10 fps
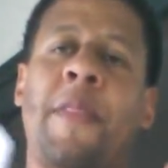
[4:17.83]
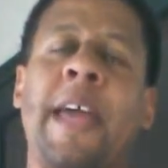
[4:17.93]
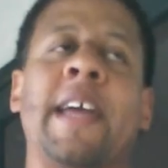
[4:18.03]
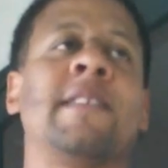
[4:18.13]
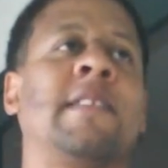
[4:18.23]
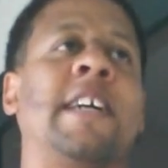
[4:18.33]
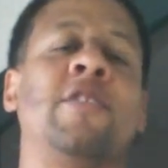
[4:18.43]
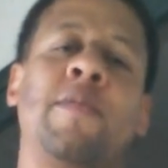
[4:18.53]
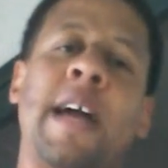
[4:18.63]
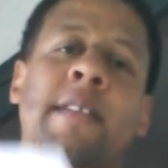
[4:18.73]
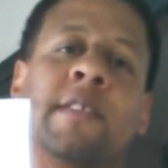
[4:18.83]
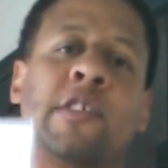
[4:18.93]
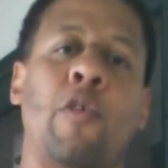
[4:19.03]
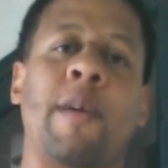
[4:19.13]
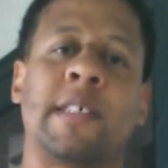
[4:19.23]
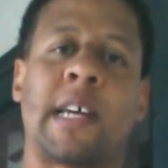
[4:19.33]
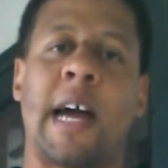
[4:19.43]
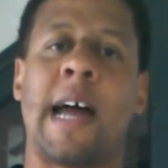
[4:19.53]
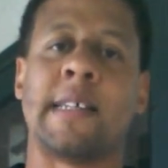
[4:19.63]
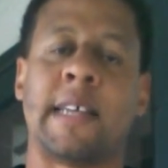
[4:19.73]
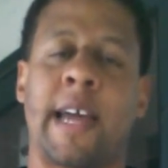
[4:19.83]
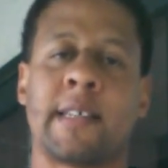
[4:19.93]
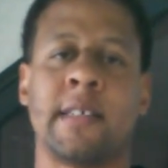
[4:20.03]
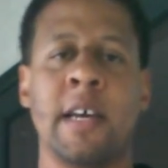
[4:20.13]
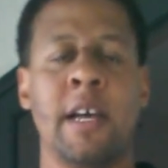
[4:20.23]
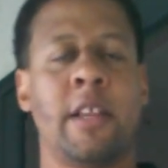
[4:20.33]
thing is that you've gotten so much context.